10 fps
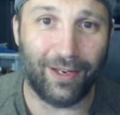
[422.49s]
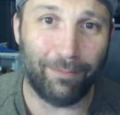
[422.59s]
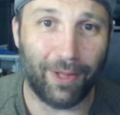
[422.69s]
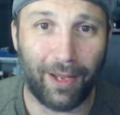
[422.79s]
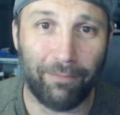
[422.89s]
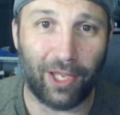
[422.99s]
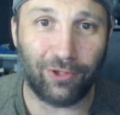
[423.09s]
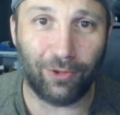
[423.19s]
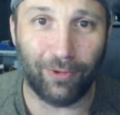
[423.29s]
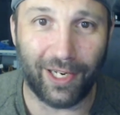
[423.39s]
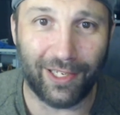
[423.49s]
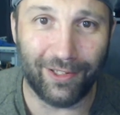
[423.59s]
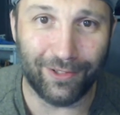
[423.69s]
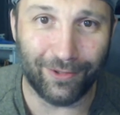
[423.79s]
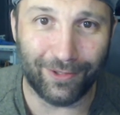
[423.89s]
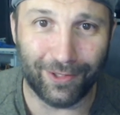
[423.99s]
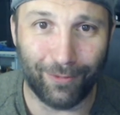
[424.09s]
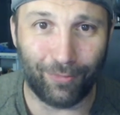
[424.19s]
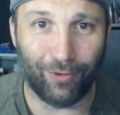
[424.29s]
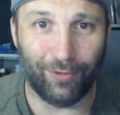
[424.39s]
I'm not sure what I'm going to do to
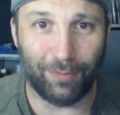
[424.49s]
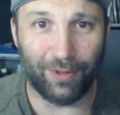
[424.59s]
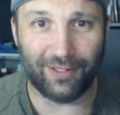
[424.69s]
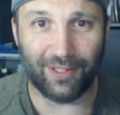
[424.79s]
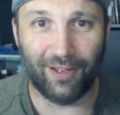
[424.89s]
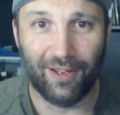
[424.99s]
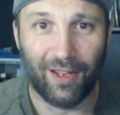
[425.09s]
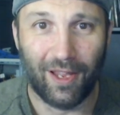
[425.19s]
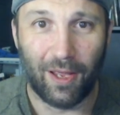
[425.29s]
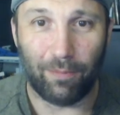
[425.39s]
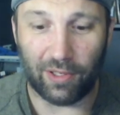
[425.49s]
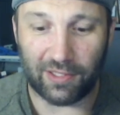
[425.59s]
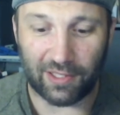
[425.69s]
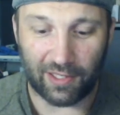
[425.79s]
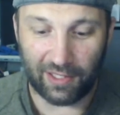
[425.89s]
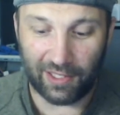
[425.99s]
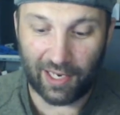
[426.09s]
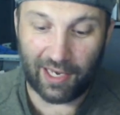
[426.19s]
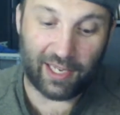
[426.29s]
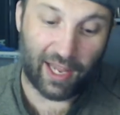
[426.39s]
improve it, but in
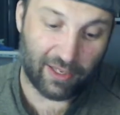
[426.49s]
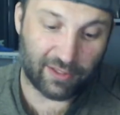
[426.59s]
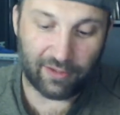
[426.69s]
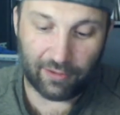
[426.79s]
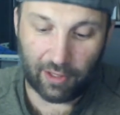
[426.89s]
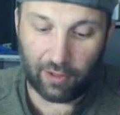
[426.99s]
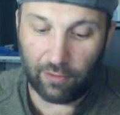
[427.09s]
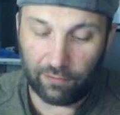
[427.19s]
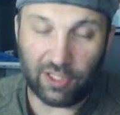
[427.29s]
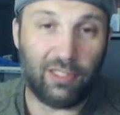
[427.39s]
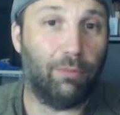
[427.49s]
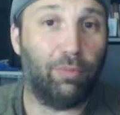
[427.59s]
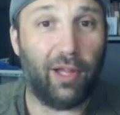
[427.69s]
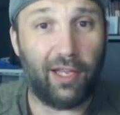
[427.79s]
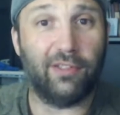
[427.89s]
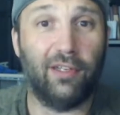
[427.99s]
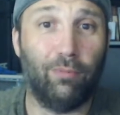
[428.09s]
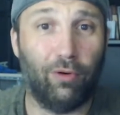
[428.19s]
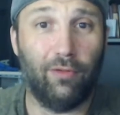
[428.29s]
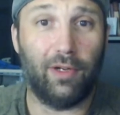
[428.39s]
any case, you've seen the plans on
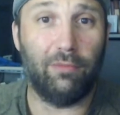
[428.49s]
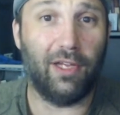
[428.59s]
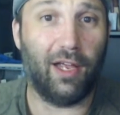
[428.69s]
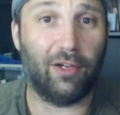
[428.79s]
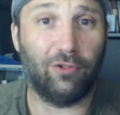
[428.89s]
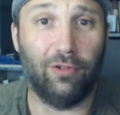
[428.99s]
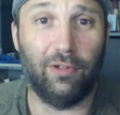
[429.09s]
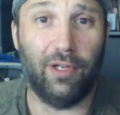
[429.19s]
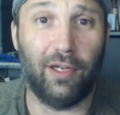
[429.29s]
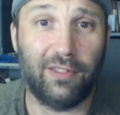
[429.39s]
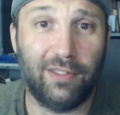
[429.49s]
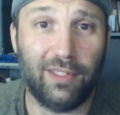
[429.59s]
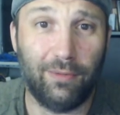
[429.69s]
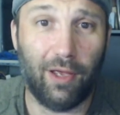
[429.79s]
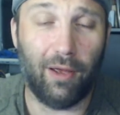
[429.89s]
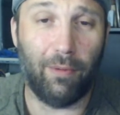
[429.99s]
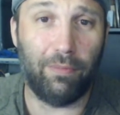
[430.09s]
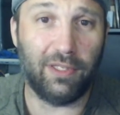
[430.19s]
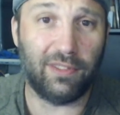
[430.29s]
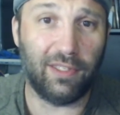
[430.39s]
improving the actual
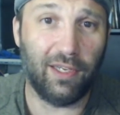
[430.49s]
PC.